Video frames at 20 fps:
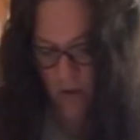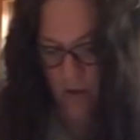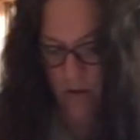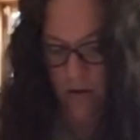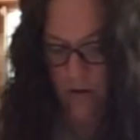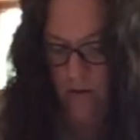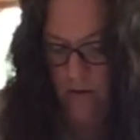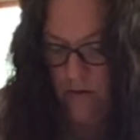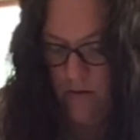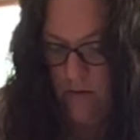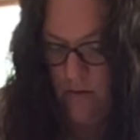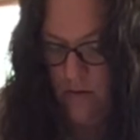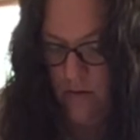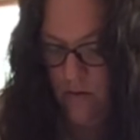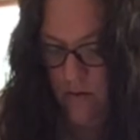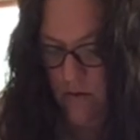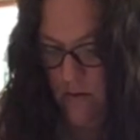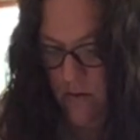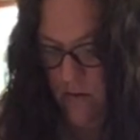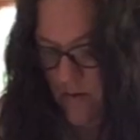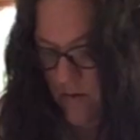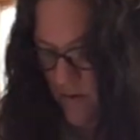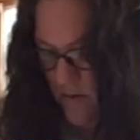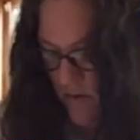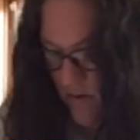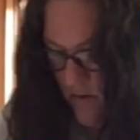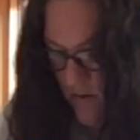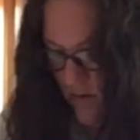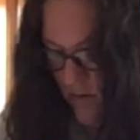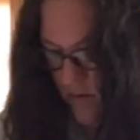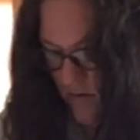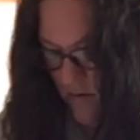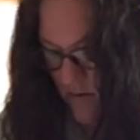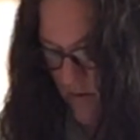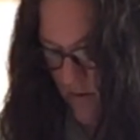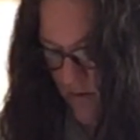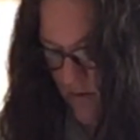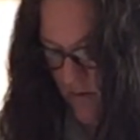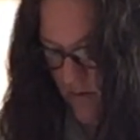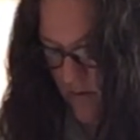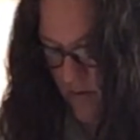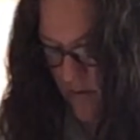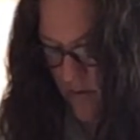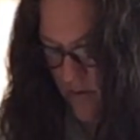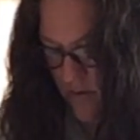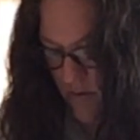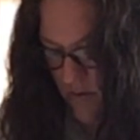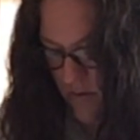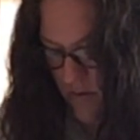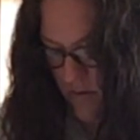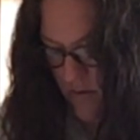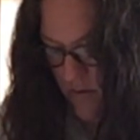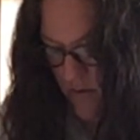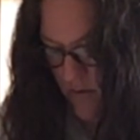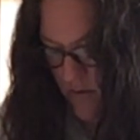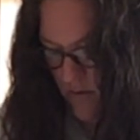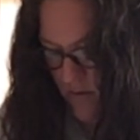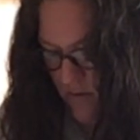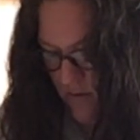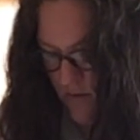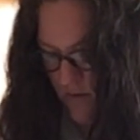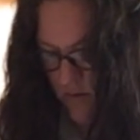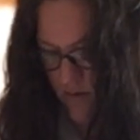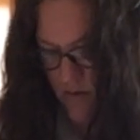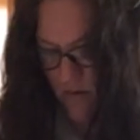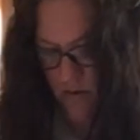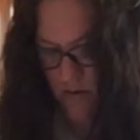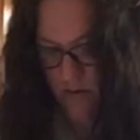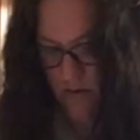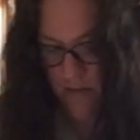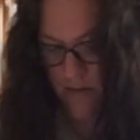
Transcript: (silence)